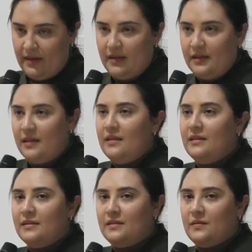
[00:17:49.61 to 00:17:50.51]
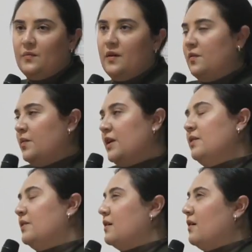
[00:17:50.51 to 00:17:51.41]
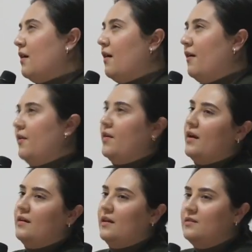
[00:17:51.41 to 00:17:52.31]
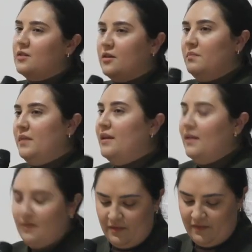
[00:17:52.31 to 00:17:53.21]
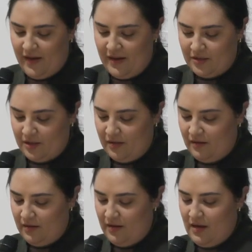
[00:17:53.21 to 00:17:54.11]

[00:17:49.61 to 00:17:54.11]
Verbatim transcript: in, in this, what we, you could call an intermedial fashion,